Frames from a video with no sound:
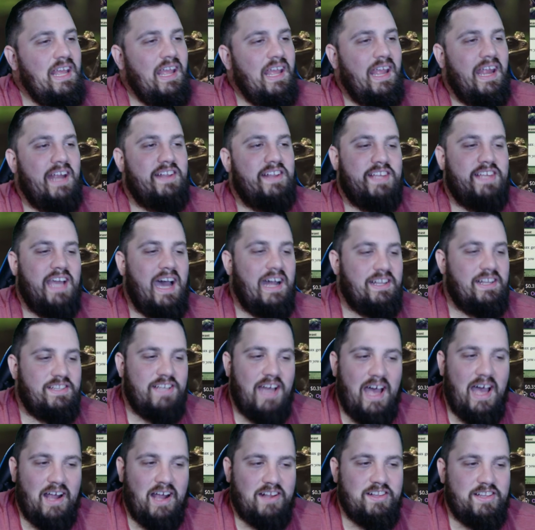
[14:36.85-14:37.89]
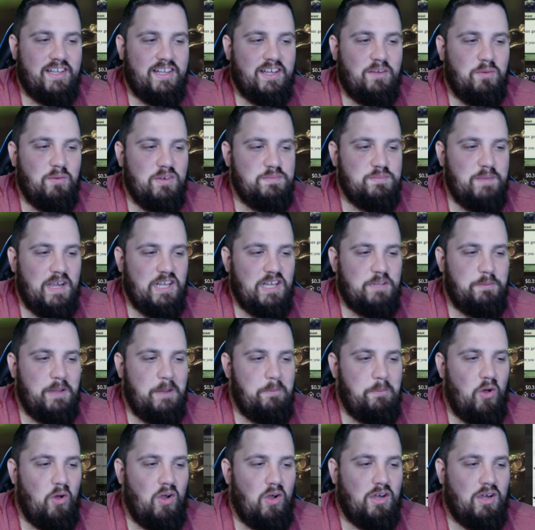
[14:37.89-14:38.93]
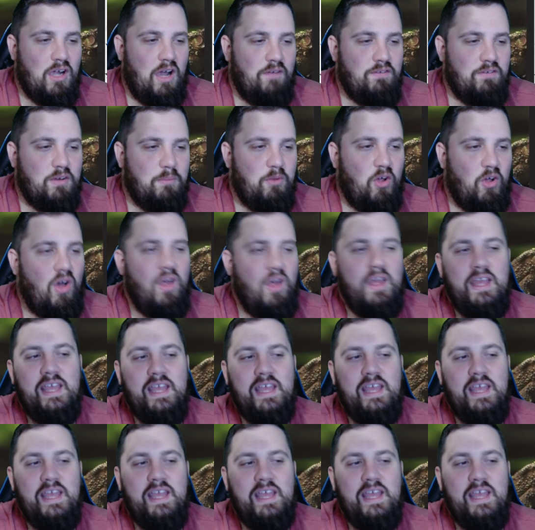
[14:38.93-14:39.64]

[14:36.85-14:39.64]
It's got Toxic, which makes people uncomfortable.